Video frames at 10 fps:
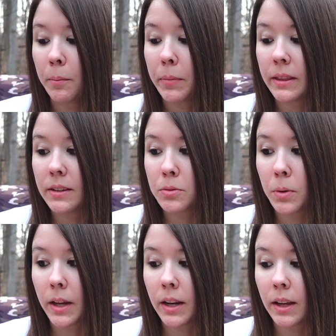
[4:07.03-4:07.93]
But this
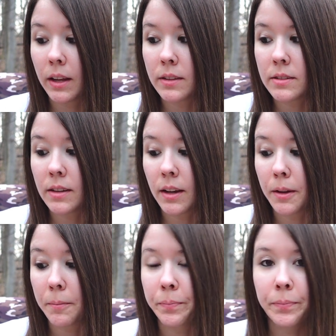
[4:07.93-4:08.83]
one is,
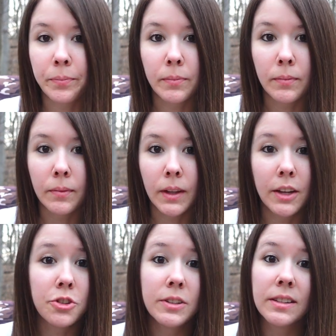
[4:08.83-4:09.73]

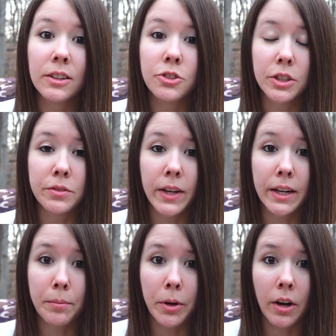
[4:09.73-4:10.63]
it should sell just fine
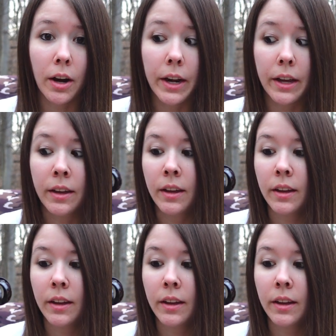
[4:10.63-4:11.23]
on Mercari.